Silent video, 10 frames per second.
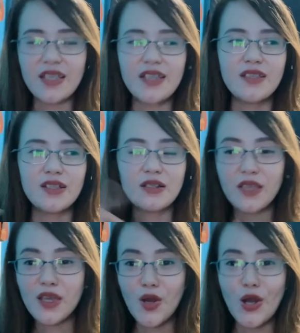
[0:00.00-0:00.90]
and then
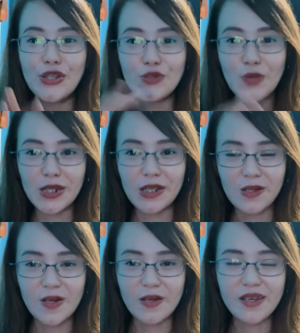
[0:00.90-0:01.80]
click on credit
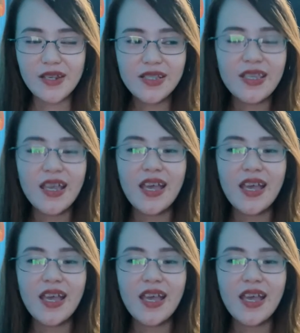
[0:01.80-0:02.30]
cards.